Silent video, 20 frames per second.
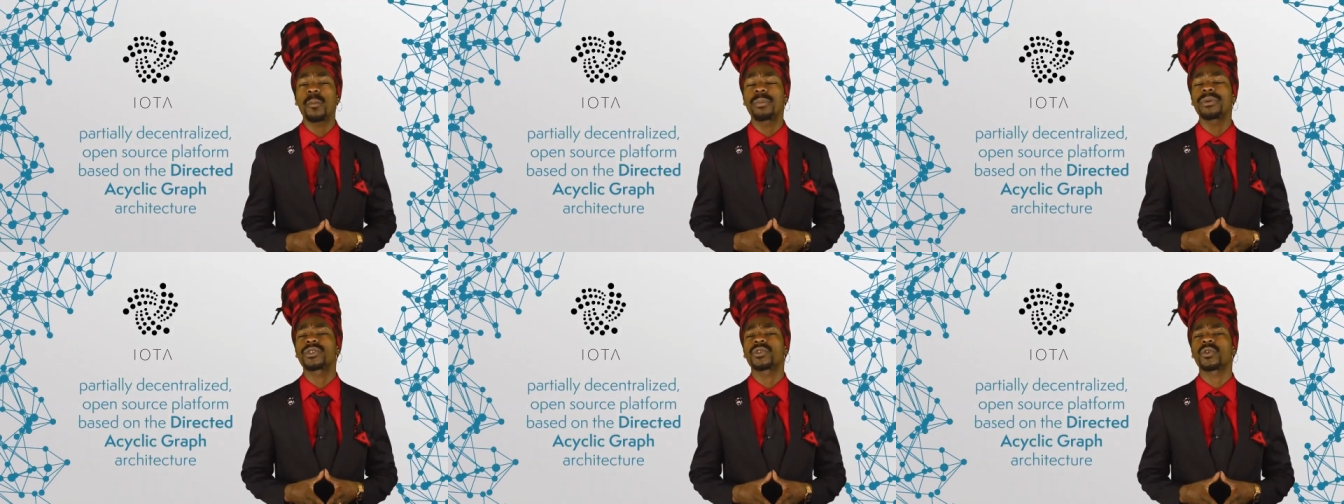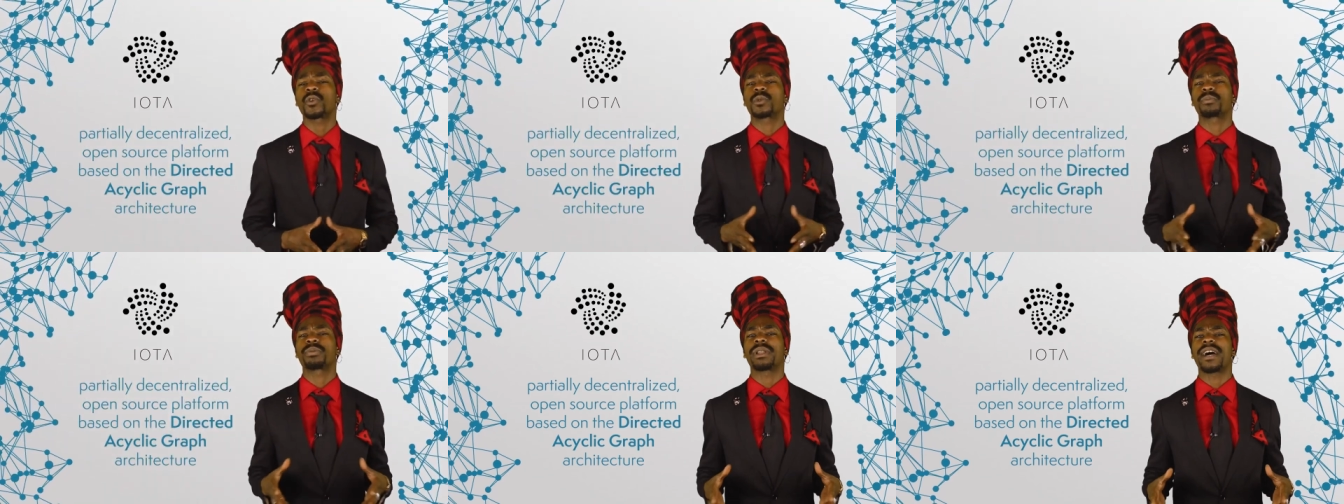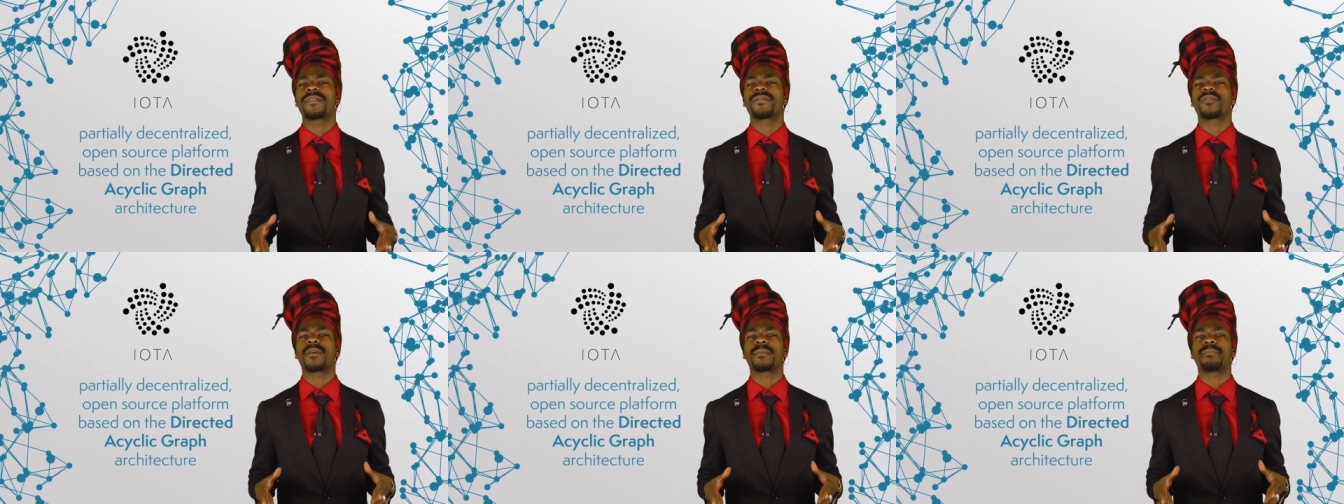open-source
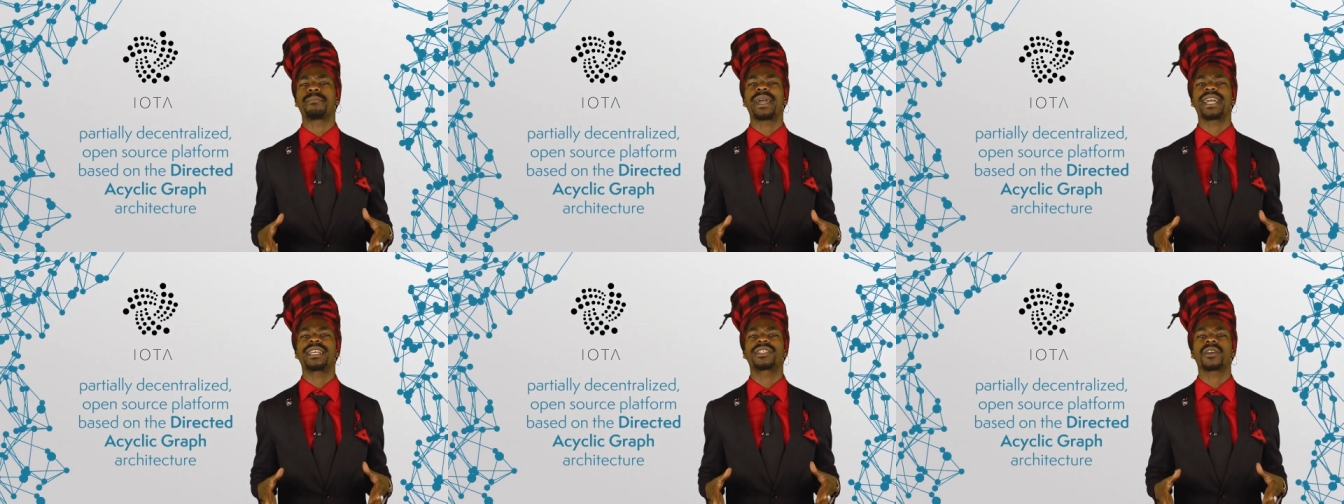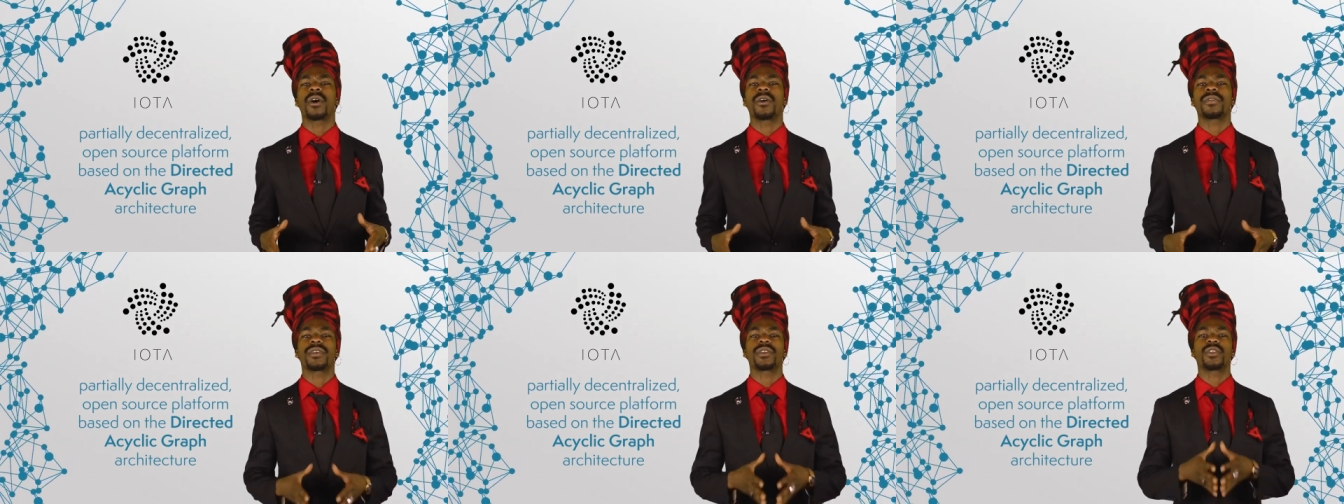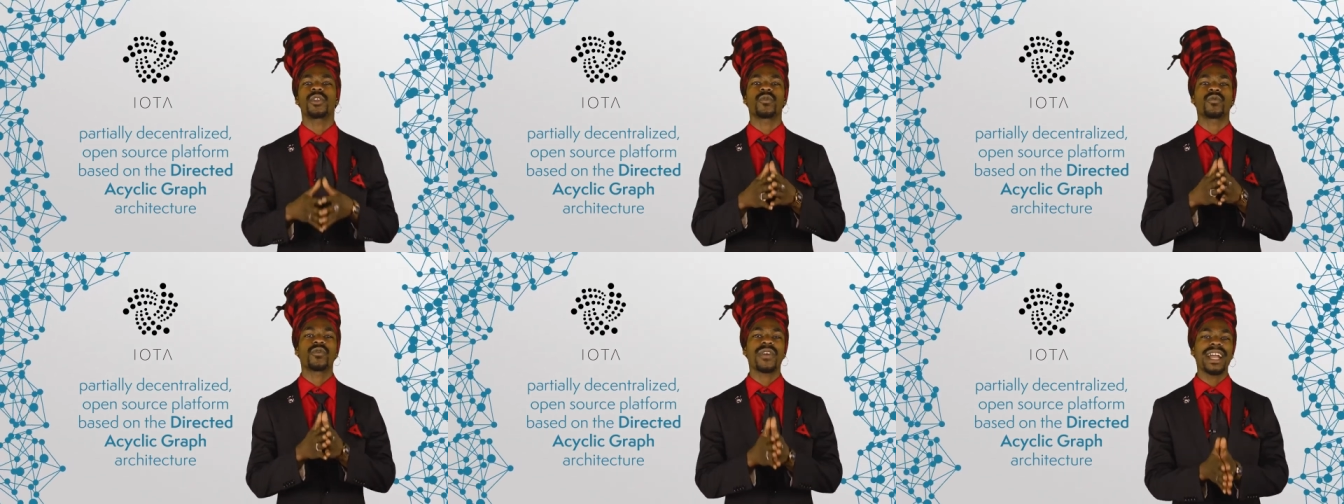platform based on the
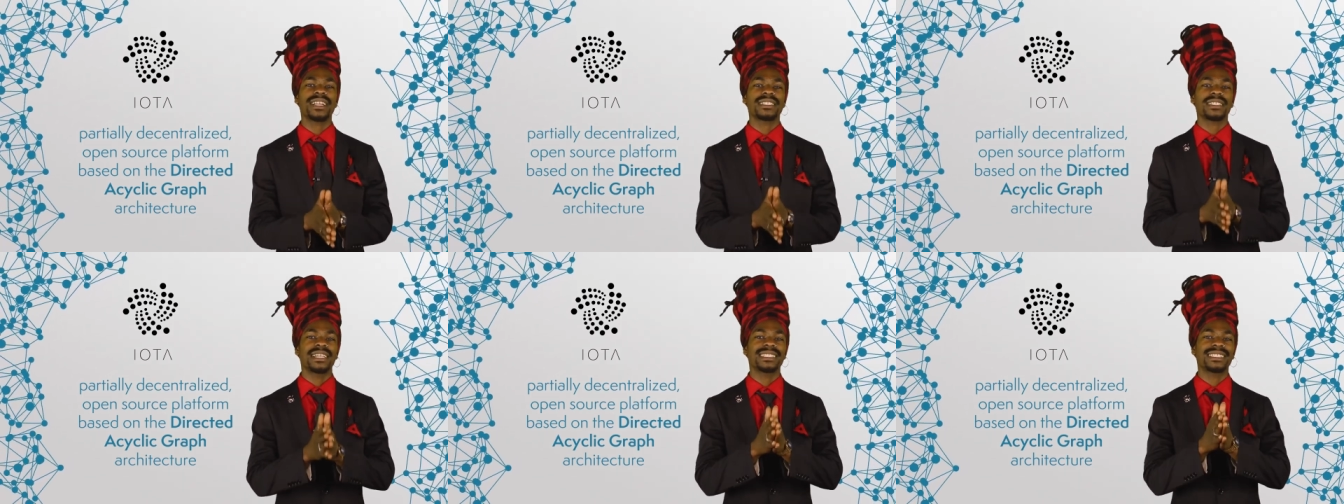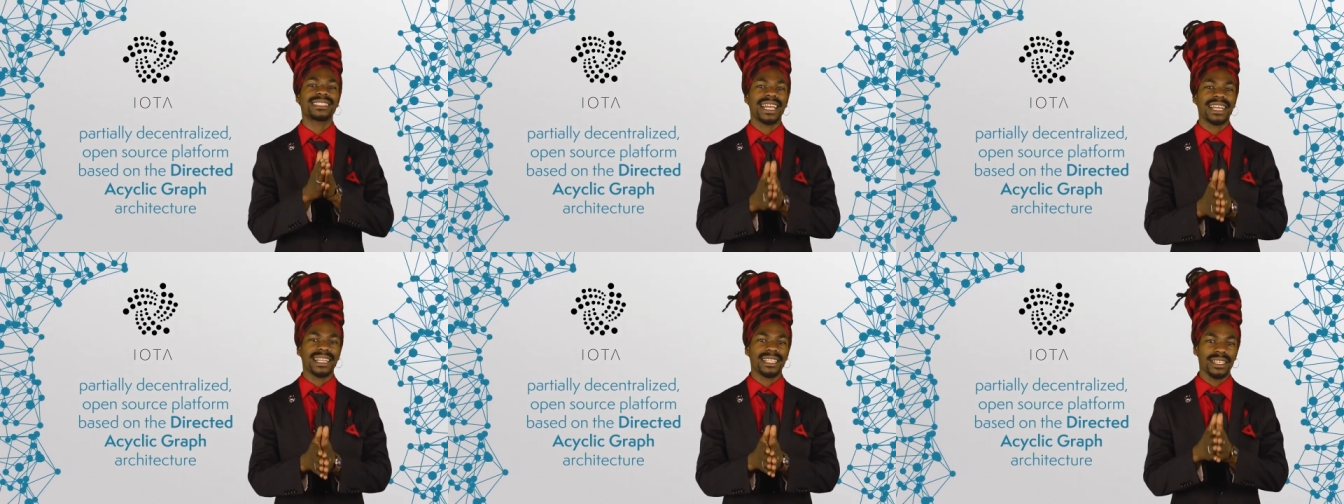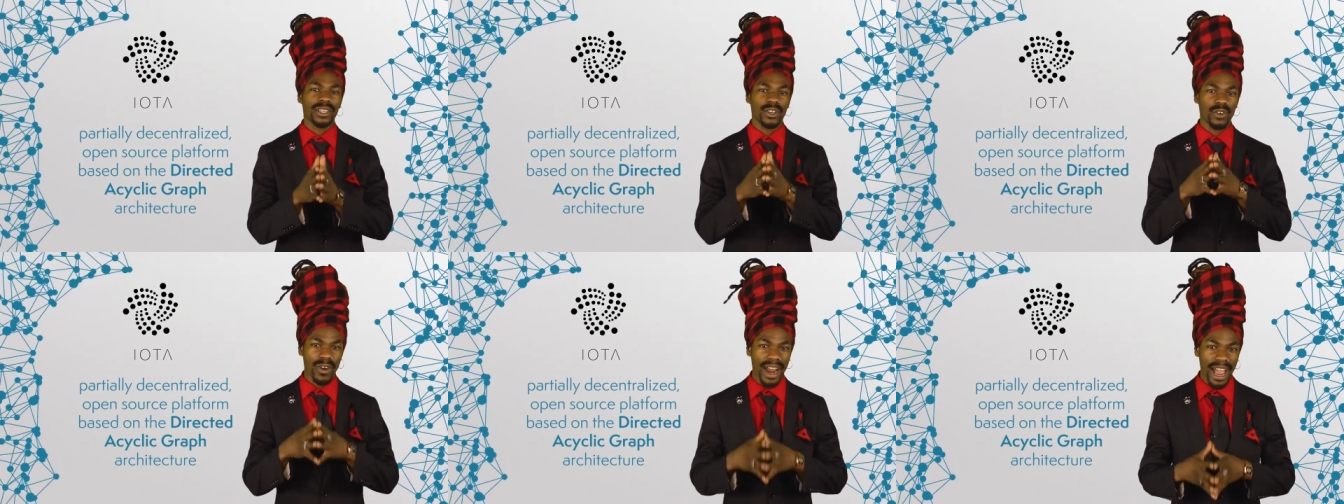Direct
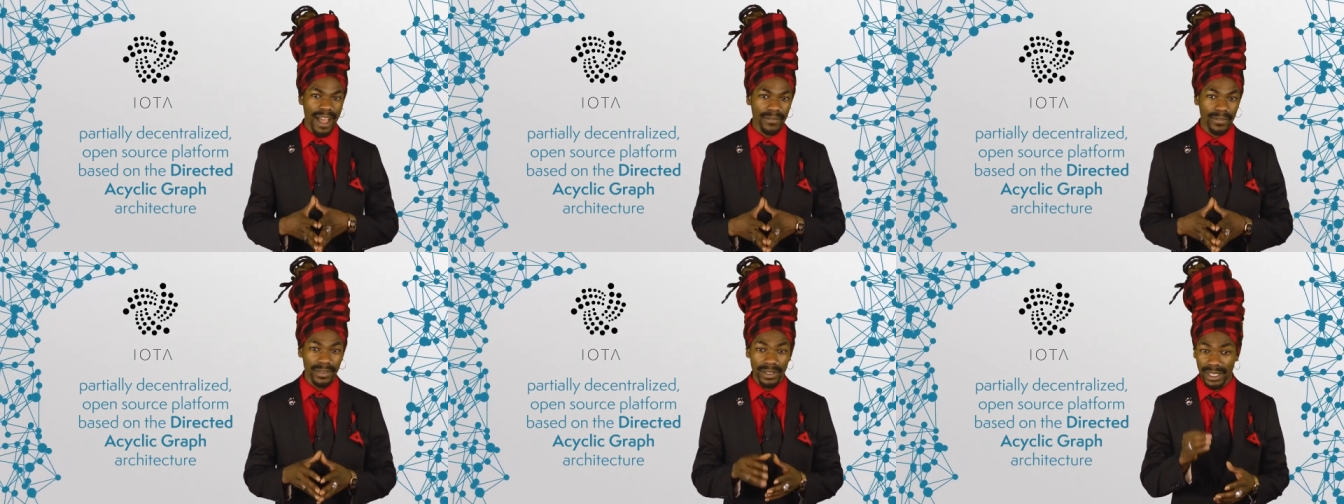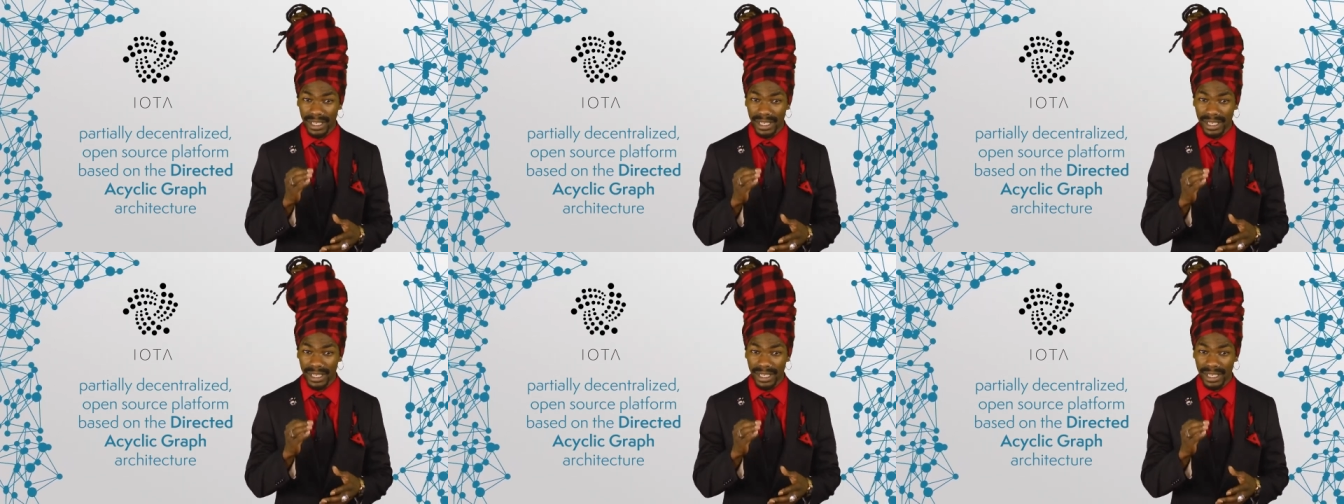Acyclic Graph,